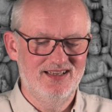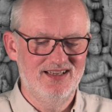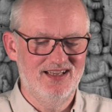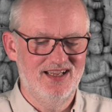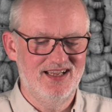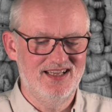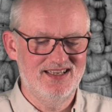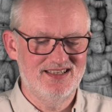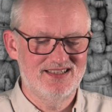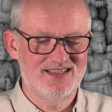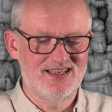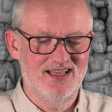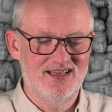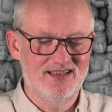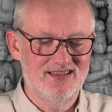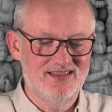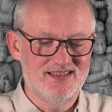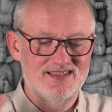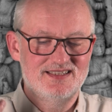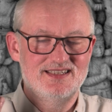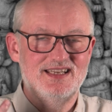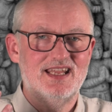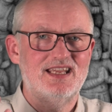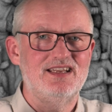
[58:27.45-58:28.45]
It's like
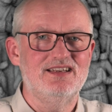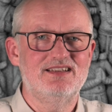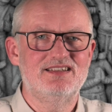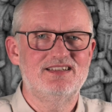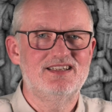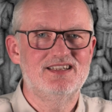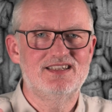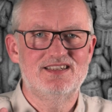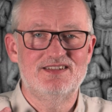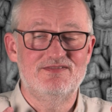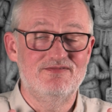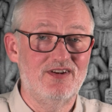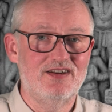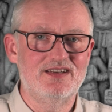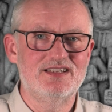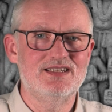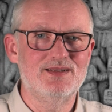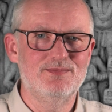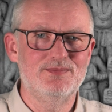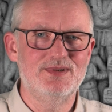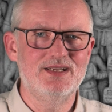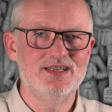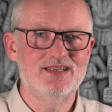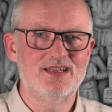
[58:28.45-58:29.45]
the snake just very
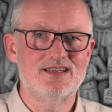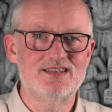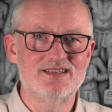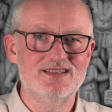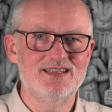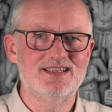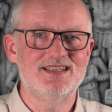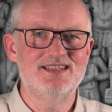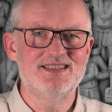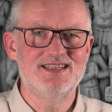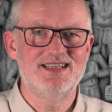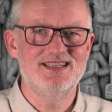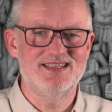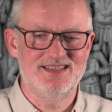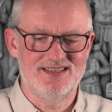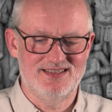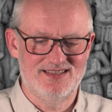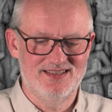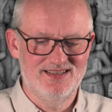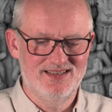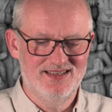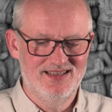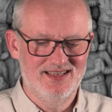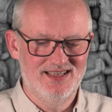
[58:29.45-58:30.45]
simply doesn't
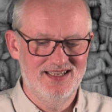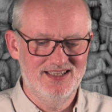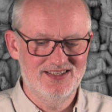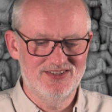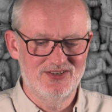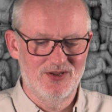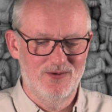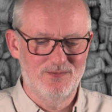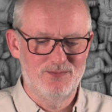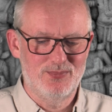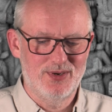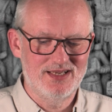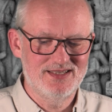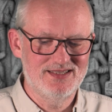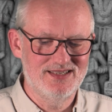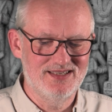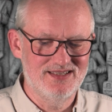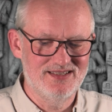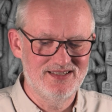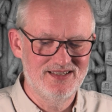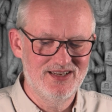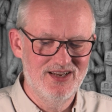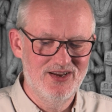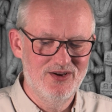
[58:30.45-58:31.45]
exist. It's not
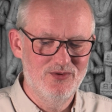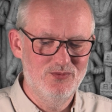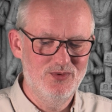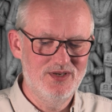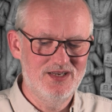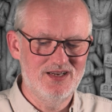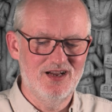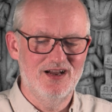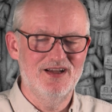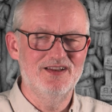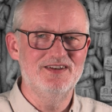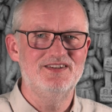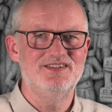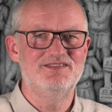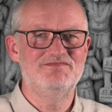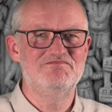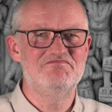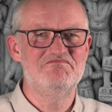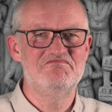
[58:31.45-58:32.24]
present. We can't